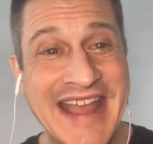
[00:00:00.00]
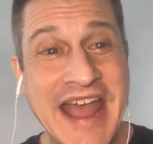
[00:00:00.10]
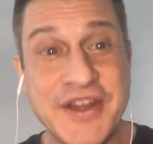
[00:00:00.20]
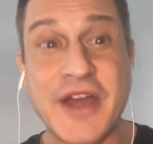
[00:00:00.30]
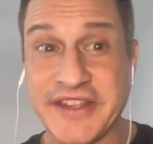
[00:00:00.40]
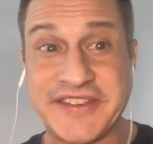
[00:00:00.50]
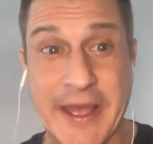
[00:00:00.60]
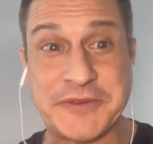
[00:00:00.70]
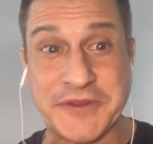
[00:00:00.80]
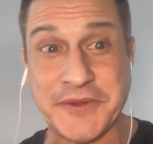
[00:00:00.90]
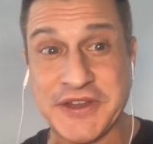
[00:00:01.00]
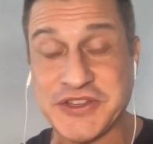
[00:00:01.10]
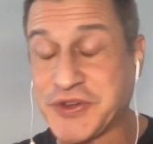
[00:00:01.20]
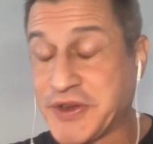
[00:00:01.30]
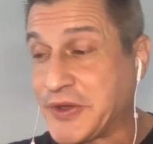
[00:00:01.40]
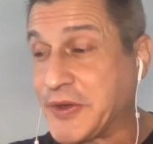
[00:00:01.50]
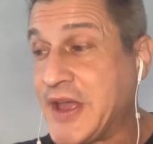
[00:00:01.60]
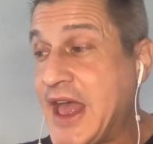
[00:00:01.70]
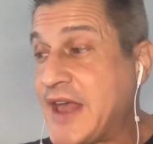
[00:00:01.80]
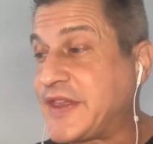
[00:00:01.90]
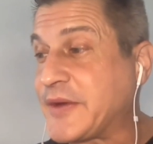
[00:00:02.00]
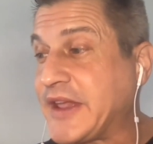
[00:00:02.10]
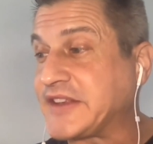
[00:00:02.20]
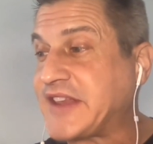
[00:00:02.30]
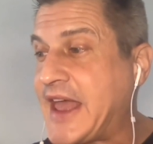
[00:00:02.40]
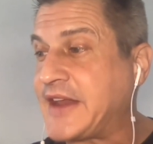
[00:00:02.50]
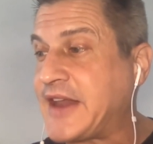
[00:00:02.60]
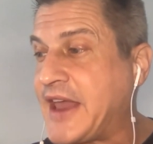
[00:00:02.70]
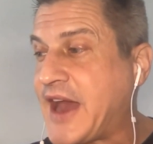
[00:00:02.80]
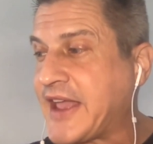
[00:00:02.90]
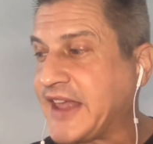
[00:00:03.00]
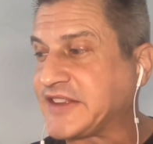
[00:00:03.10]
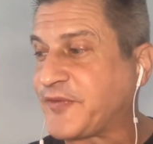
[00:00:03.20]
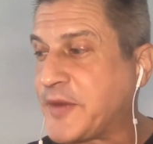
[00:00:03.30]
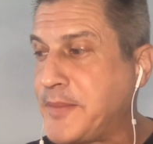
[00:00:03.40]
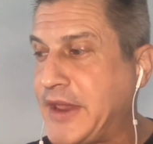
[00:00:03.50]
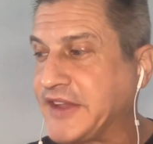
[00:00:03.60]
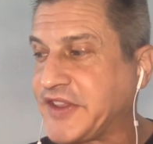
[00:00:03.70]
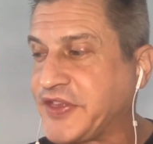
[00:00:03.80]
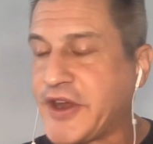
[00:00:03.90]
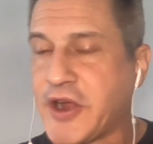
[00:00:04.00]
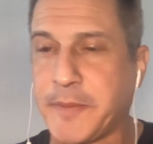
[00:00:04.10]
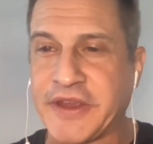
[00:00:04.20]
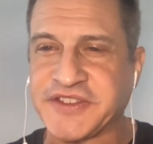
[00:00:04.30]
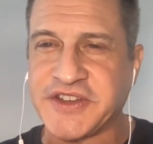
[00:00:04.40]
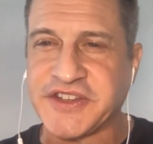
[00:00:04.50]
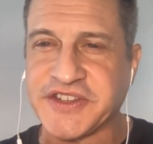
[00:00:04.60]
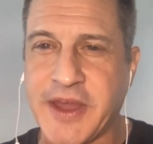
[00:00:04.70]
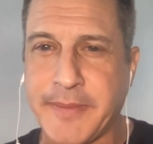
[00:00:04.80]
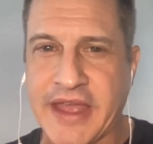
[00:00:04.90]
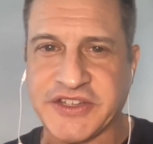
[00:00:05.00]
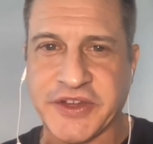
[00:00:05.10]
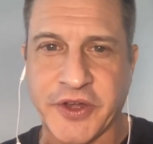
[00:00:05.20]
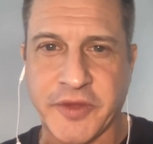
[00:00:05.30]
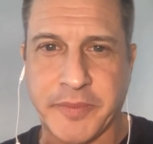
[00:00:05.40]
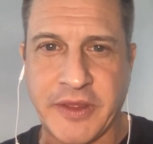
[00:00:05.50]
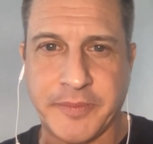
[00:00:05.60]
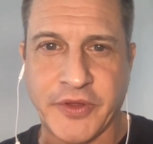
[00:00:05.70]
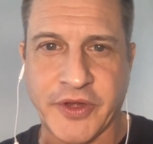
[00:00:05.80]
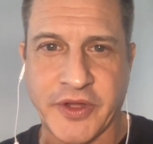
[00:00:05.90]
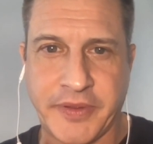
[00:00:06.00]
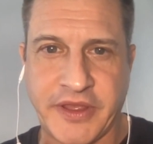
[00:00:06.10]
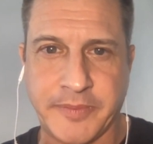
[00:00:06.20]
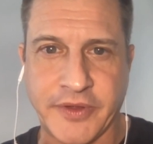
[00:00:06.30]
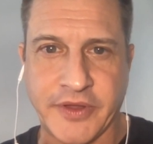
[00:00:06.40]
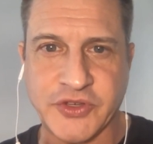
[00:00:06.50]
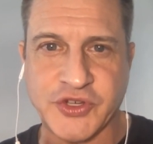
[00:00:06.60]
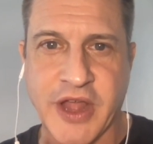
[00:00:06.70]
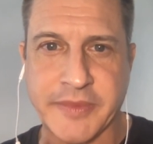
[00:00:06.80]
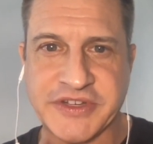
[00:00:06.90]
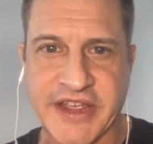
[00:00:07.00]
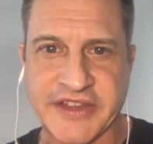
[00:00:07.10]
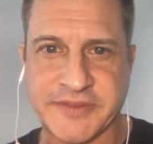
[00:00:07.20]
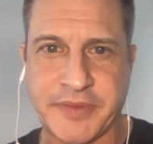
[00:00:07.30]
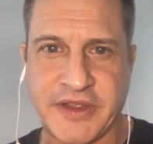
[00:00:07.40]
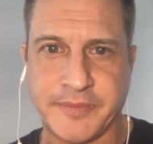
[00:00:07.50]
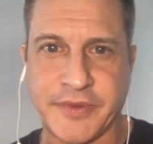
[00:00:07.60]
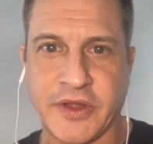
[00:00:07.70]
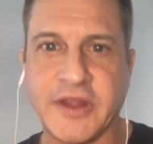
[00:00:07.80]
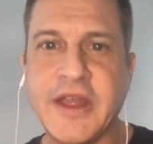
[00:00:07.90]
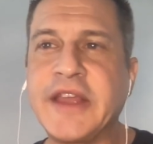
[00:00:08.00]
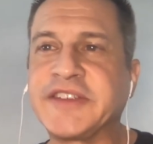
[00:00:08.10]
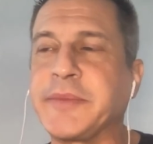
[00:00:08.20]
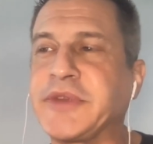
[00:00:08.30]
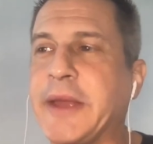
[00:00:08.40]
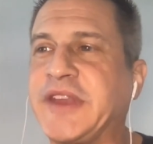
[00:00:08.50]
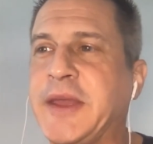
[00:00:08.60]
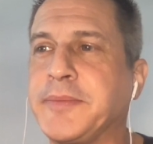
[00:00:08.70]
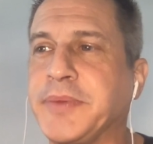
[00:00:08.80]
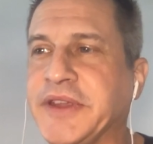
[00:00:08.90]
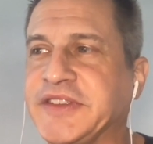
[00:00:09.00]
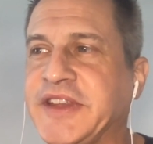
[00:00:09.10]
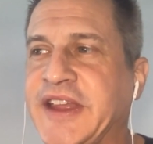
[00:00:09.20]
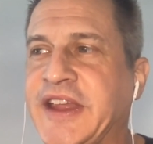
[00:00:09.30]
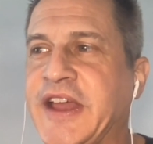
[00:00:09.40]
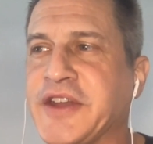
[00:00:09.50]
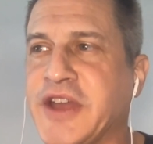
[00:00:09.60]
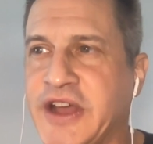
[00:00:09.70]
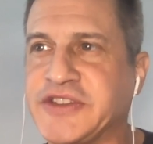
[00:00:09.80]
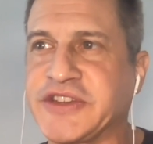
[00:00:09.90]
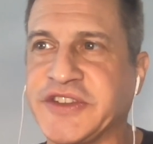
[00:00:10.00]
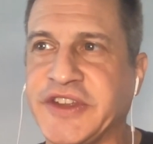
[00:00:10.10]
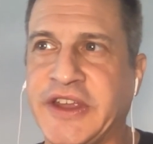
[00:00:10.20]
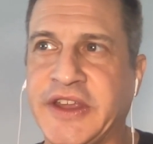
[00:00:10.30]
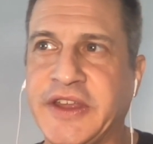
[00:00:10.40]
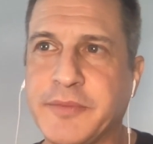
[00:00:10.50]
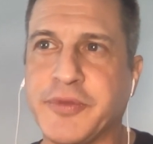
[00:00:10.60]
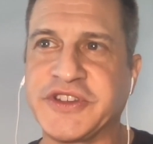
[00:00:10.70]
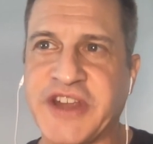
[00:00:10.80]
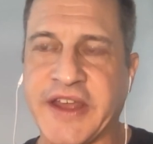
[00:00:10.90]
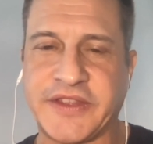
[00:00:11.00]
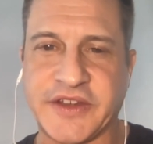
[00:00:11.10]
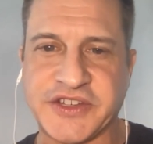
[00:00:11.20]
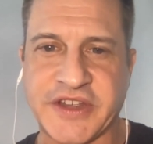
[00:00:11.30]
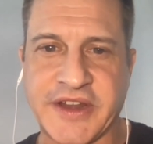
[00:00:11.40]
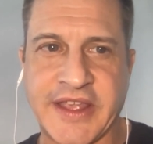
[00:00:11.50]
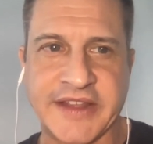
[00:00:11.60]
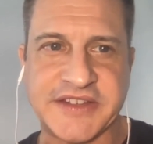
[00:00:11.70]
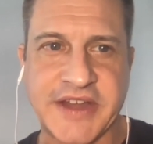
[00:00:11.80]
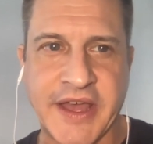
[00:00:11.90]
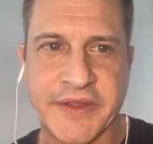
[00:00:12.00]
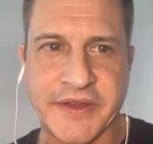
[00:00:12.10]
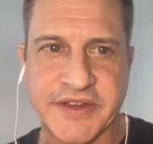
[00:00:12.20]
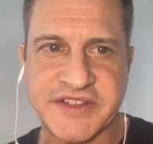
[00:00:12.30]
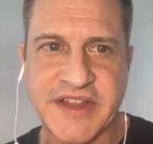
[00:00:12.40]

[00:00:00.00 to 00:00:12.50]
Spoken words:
No, that's absolutely true. There is. And I guess for me as a therapist, I just come back to hurt people, traumatized people, sometimes implicitly, unconsciously project their shit against others.